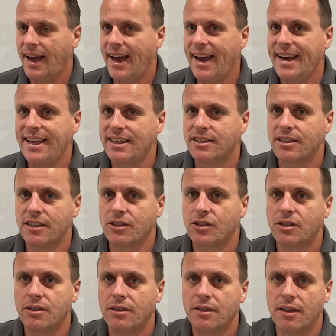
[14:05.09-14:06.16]
Any
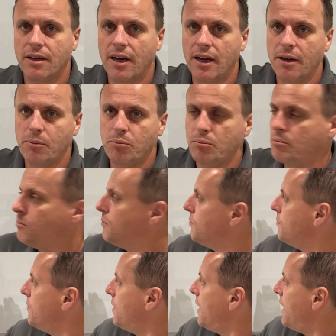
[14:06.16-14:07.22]
such
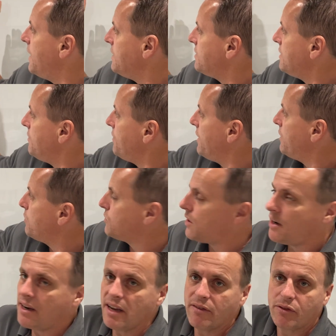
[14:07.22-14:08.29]
ACVLs are
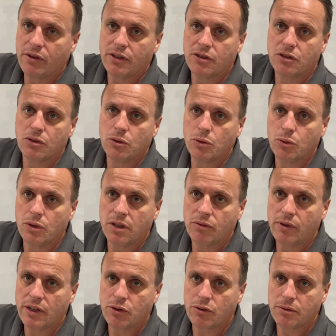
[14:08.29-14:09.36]
never installed
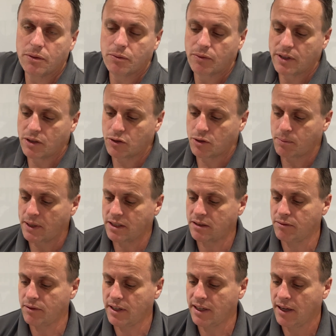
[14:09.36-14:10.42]

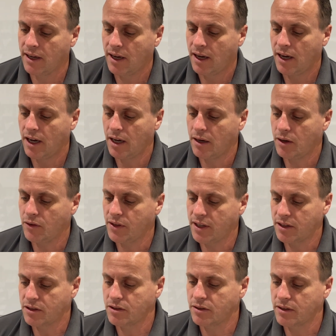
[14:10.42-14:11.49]
retrospectively on the
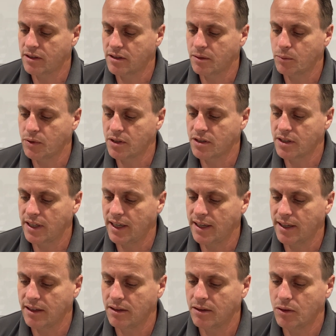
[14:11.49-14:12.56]
underside of someone's
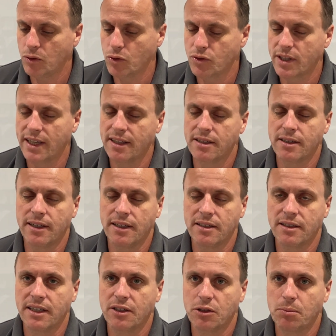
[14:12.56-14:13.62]
ceiling, or take the ceilings
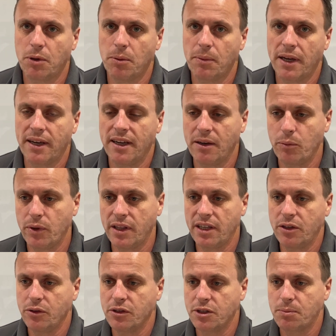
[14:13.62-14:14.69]
down to pop that in when they're
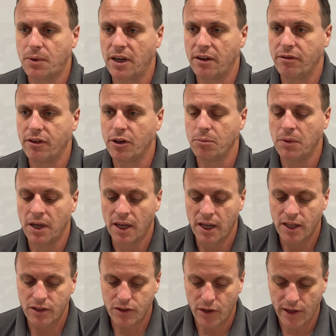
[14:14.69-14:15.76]
doing spray foam.
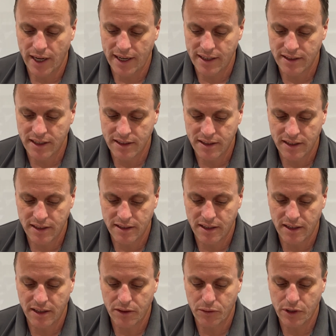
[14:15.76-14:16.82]
So again, it's
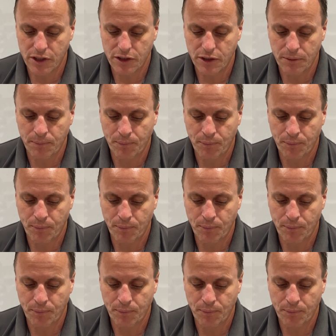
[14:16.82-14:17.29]
another issue.